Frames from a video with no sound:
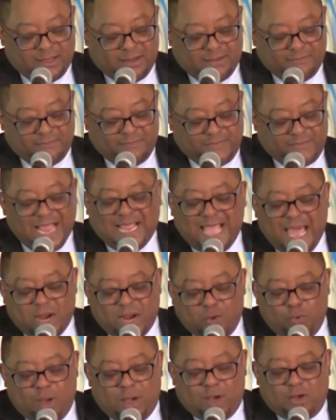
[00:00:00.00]
That kind of
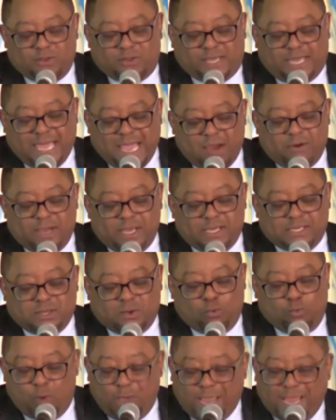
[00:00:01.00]
wealth carries a
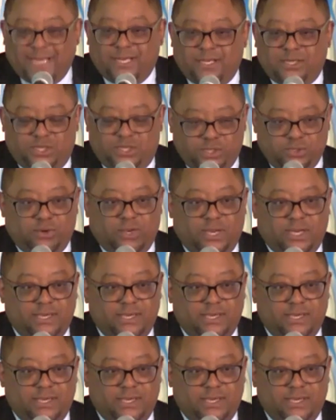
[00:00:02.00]
weight to it.